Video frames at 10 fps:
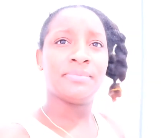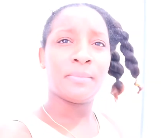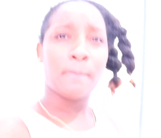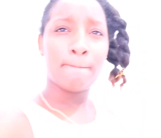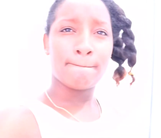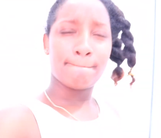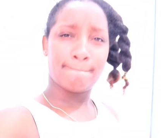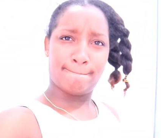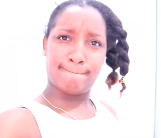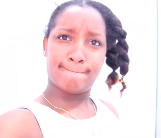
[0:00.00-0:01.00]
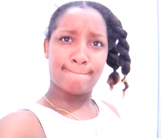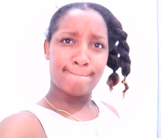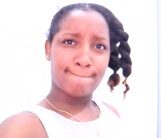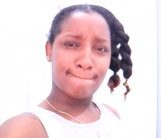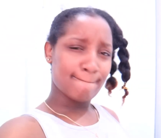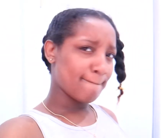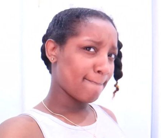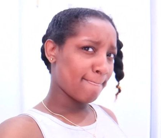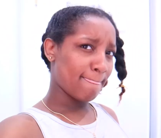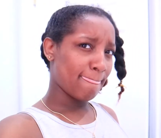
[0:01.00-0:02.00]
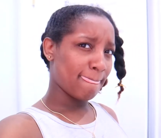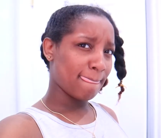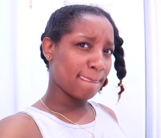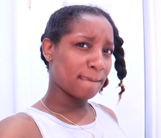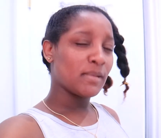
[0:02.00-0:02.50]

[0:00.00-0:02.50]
(no one is talking)